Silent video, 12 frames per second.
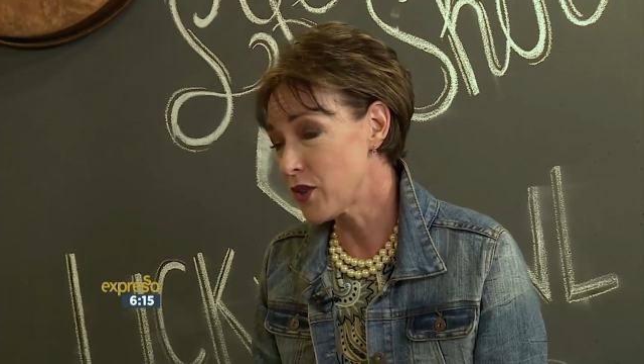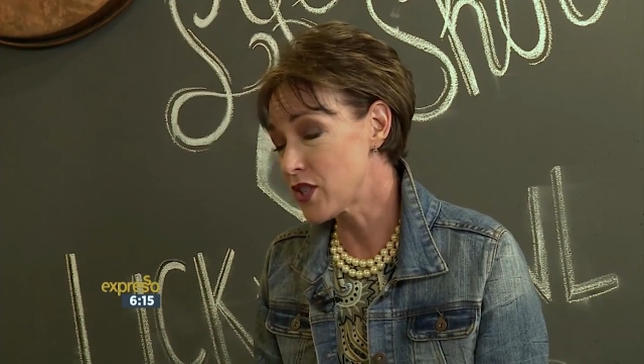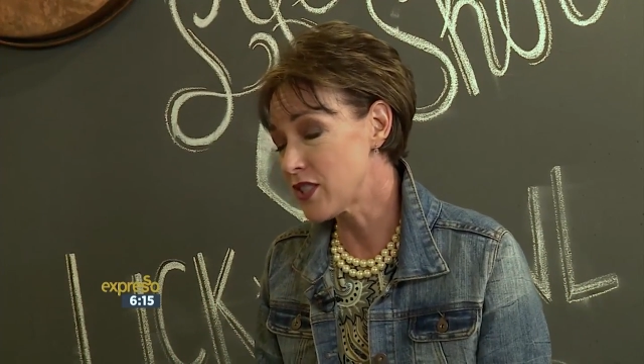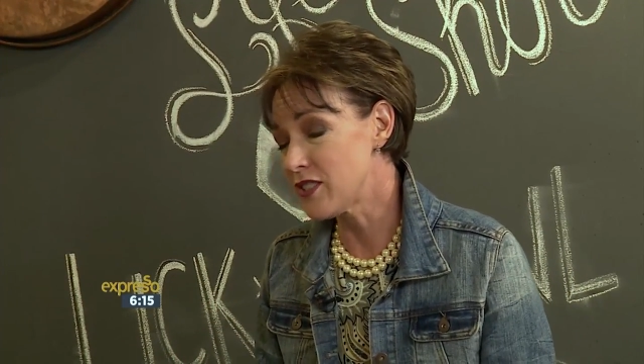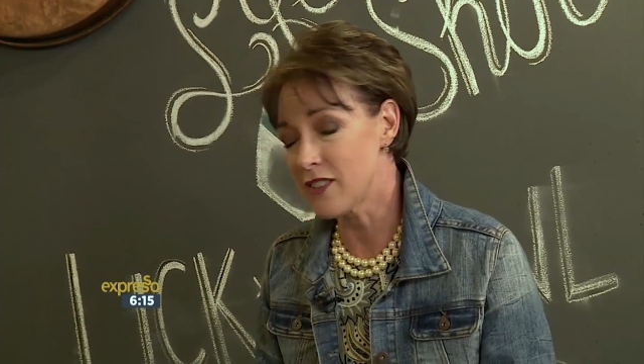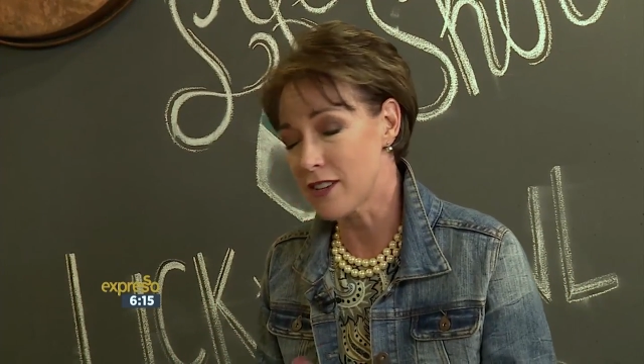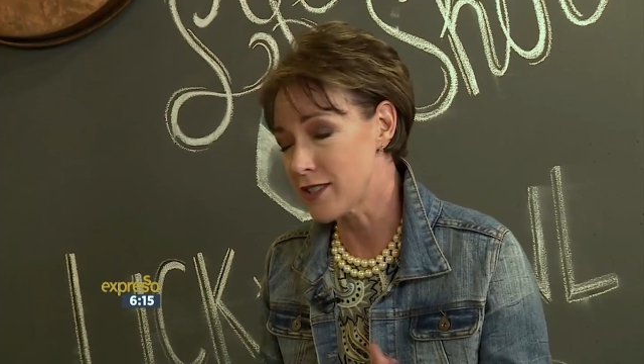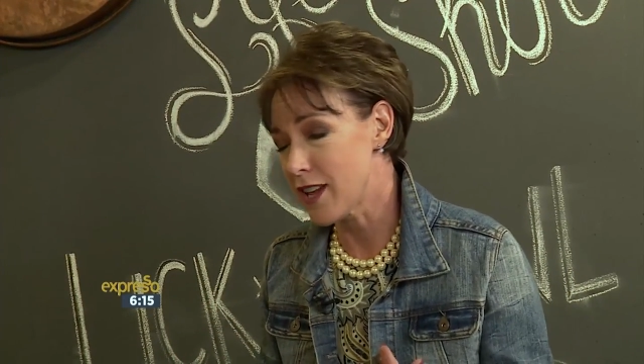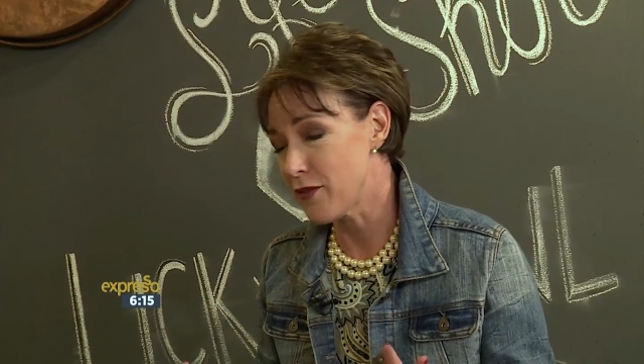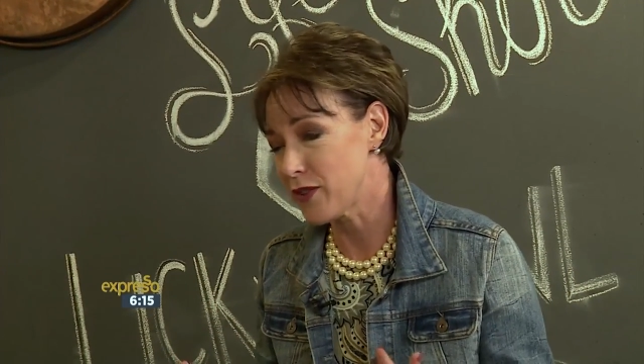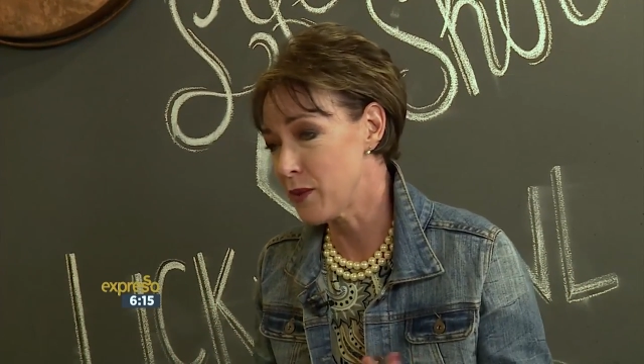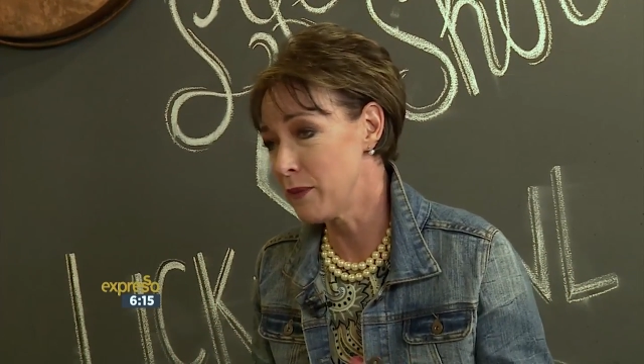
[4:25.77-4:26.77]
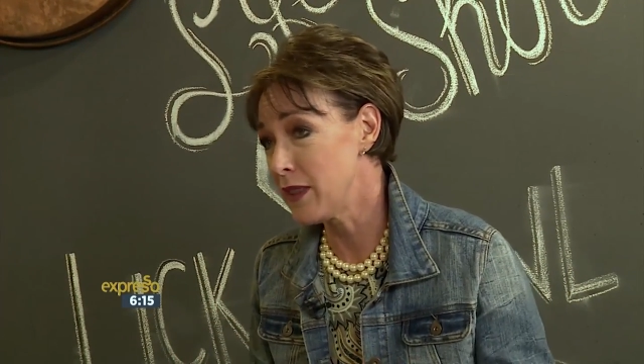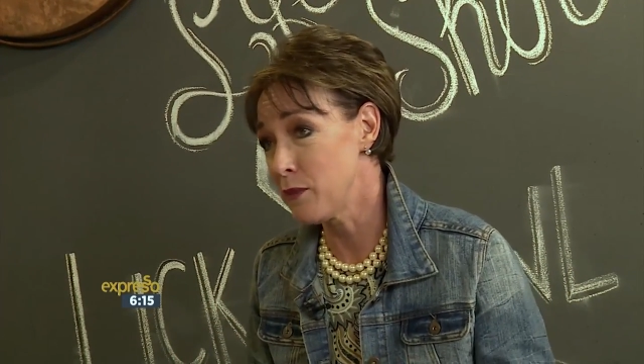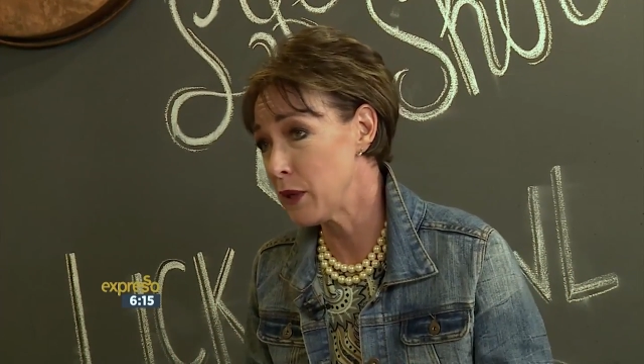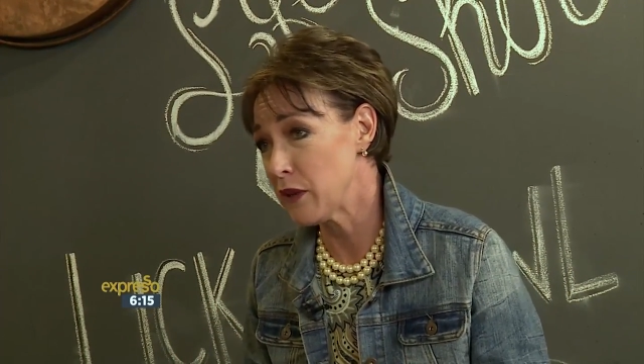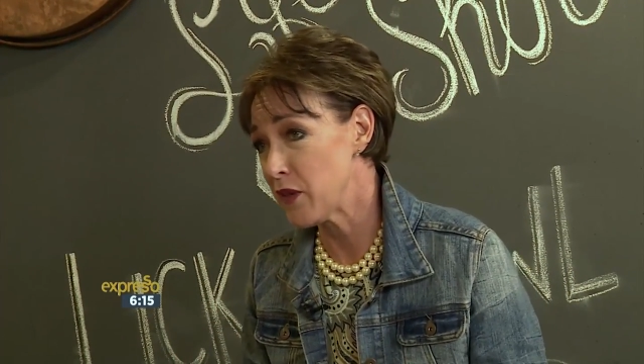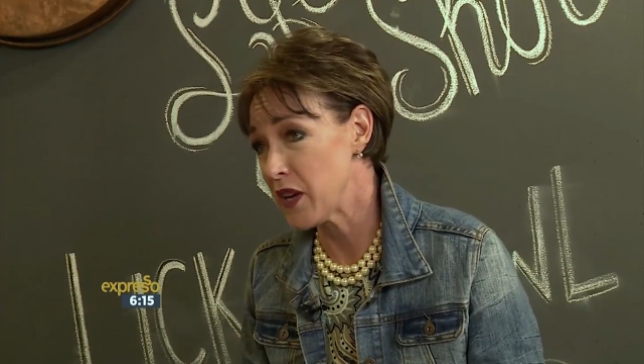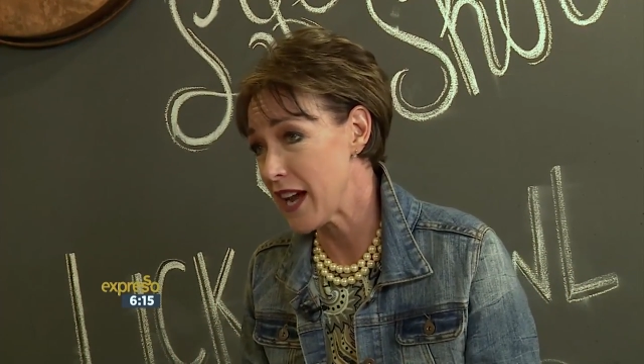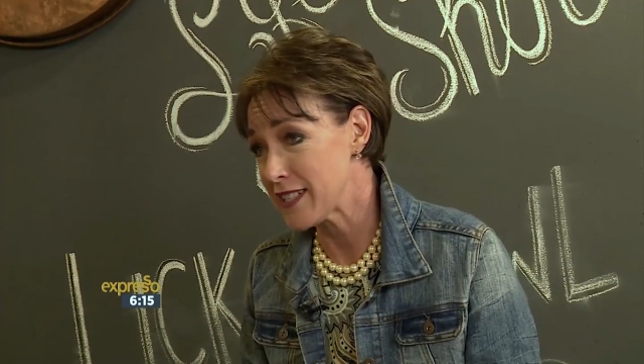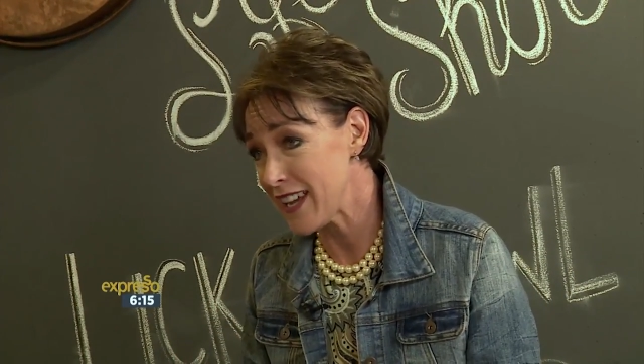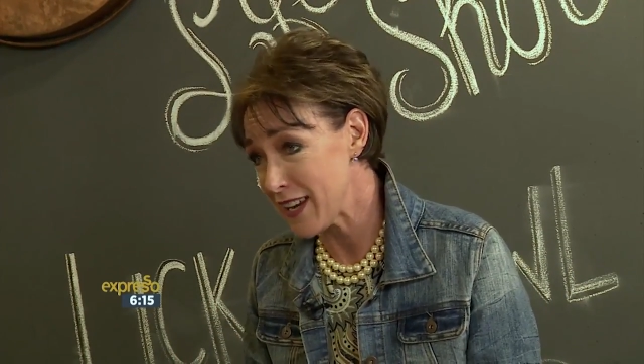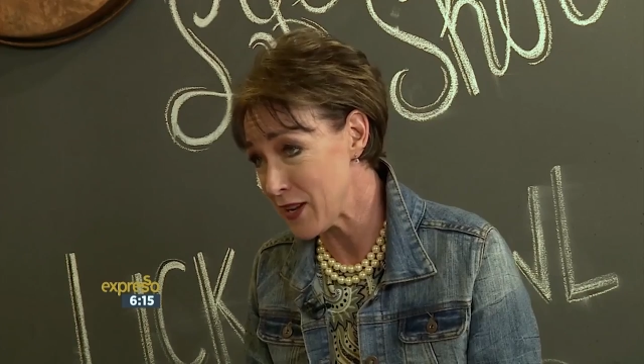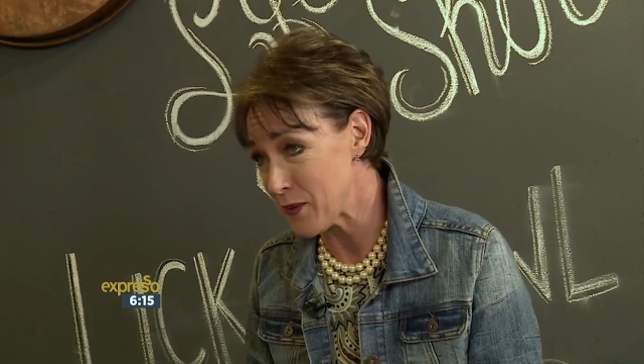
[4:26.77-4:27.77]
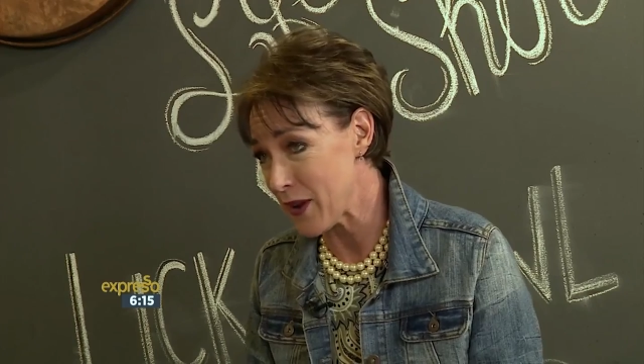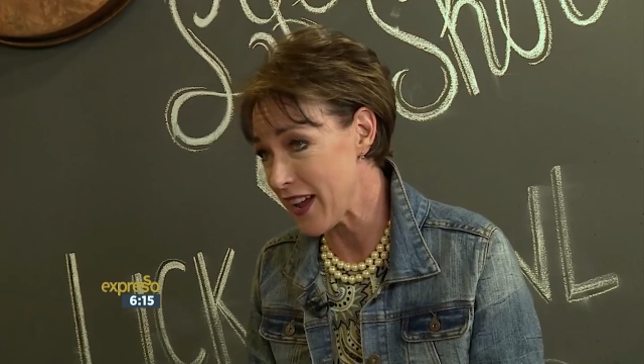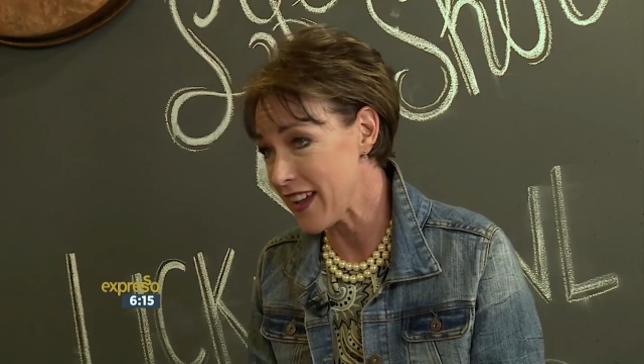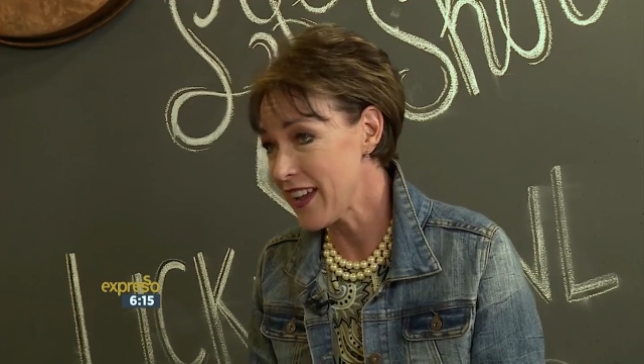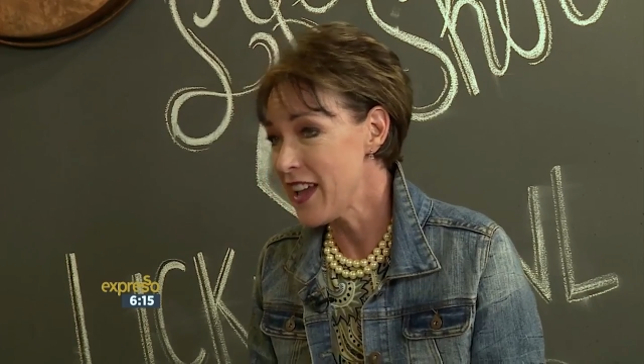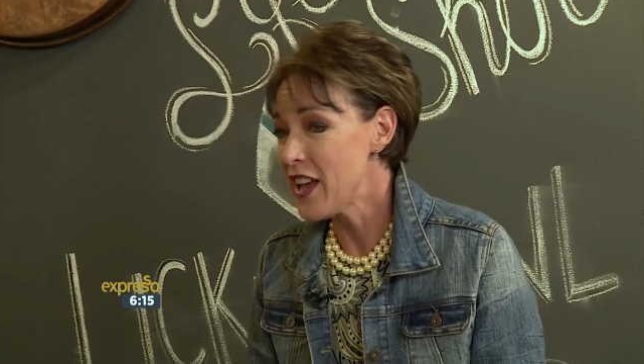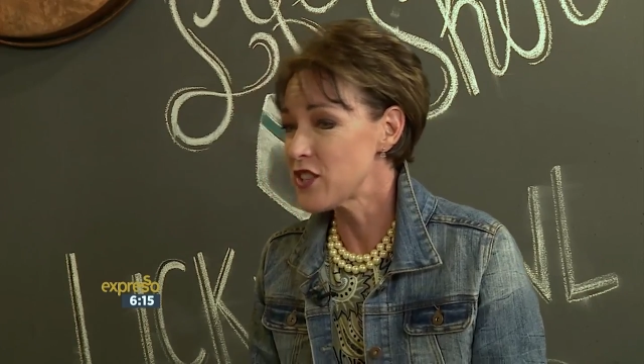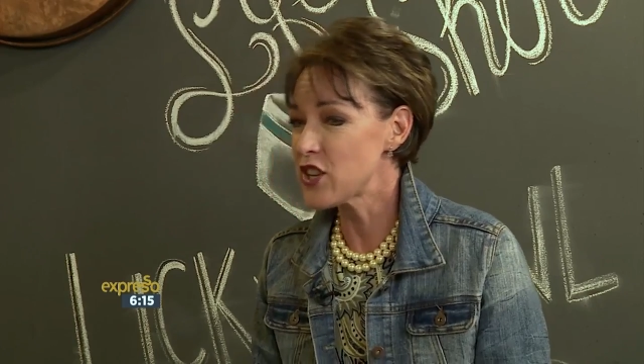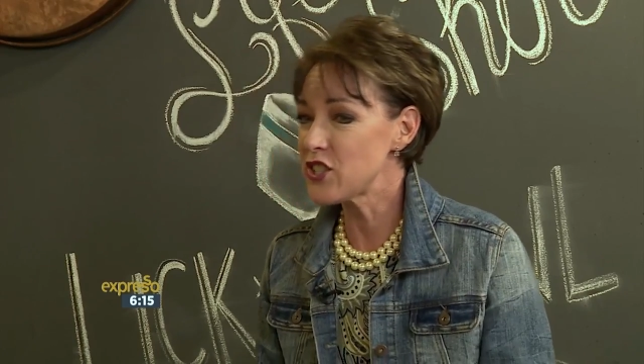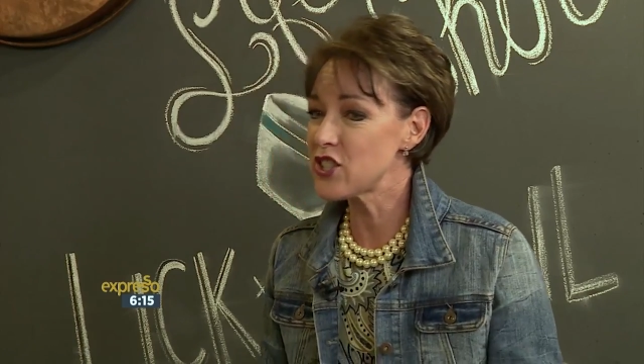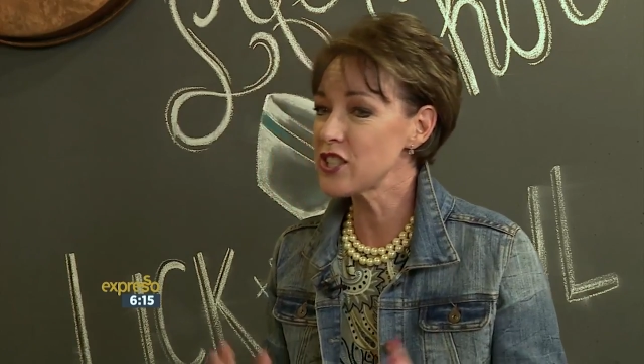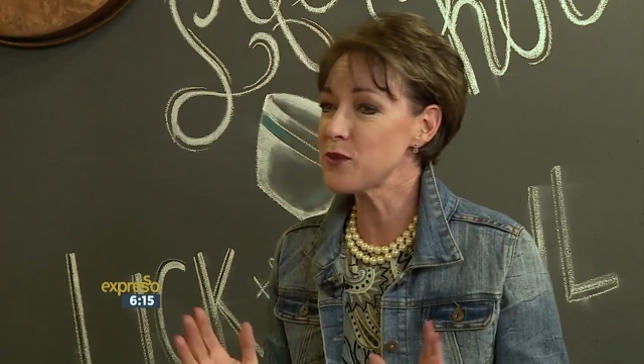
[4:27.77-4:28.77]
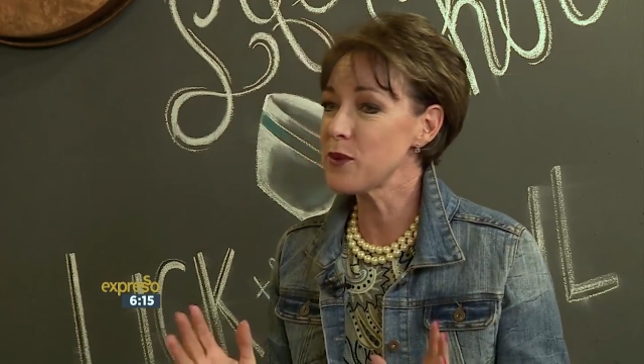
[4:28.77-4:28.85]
which is not safe for them in the middle of the night anyway. So